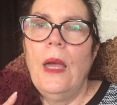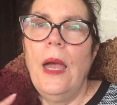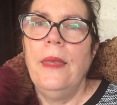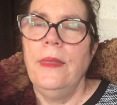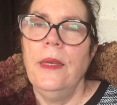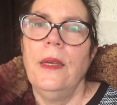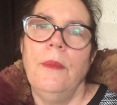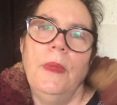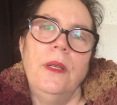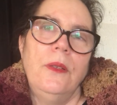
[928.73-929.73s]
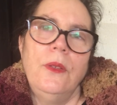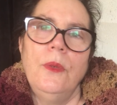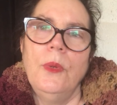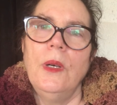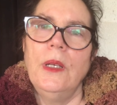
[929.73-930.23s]
I think I made it too
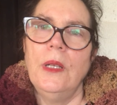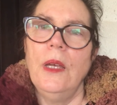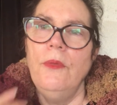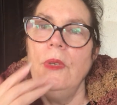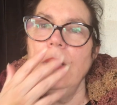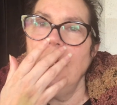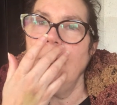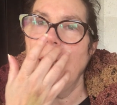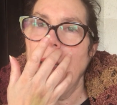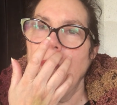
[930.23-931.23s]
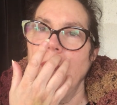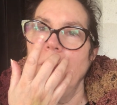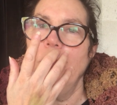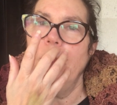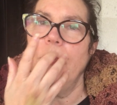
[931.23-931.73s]
wide. I really think I have to
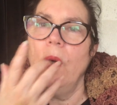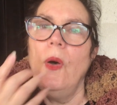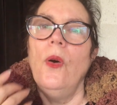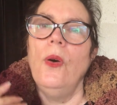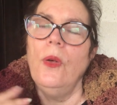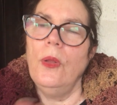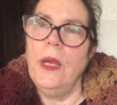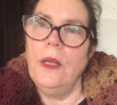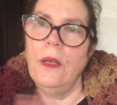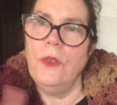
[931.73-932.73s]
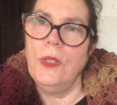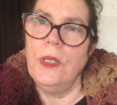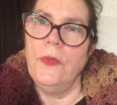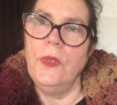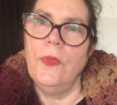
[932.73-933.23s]
rip the whole
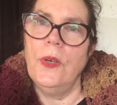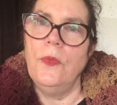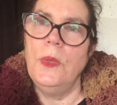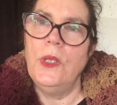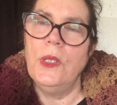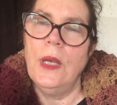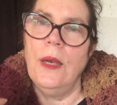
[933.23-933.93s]
875 meters